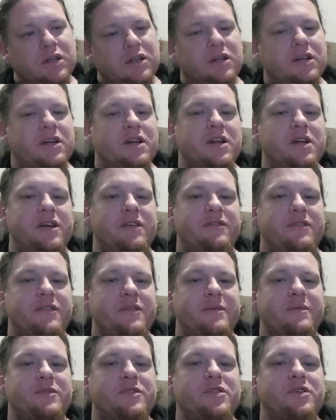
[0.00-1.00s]
I'm gonna give
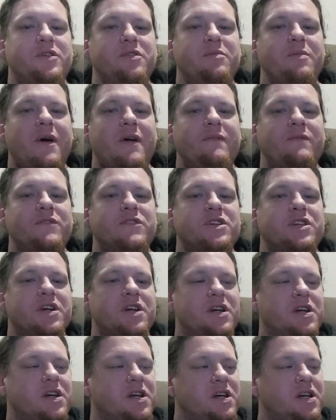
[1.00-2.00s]
them 2 months.
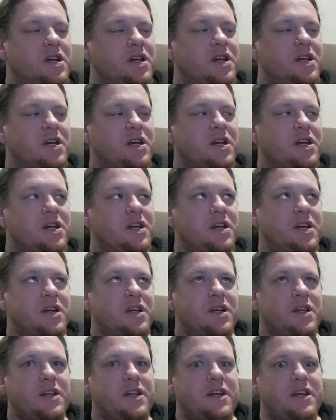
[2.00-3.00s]

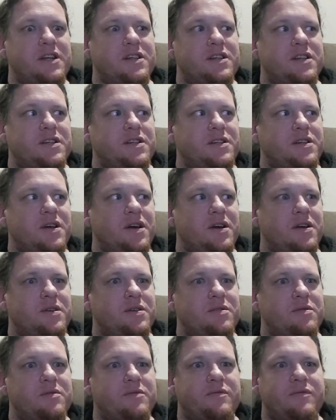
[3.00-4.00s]
That's in
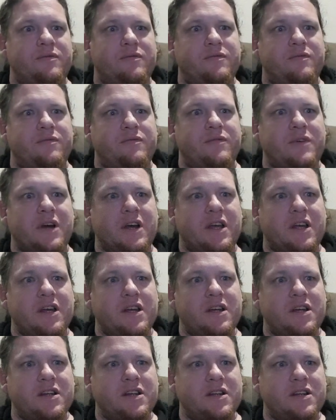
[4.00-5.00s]
total
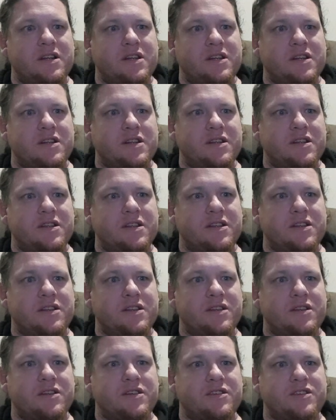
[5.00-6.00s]
fucking
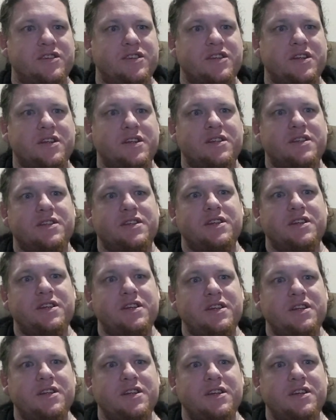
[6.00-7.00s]

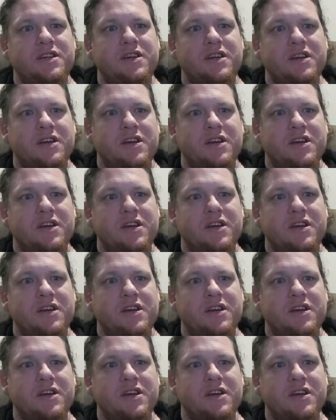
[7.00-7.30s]
62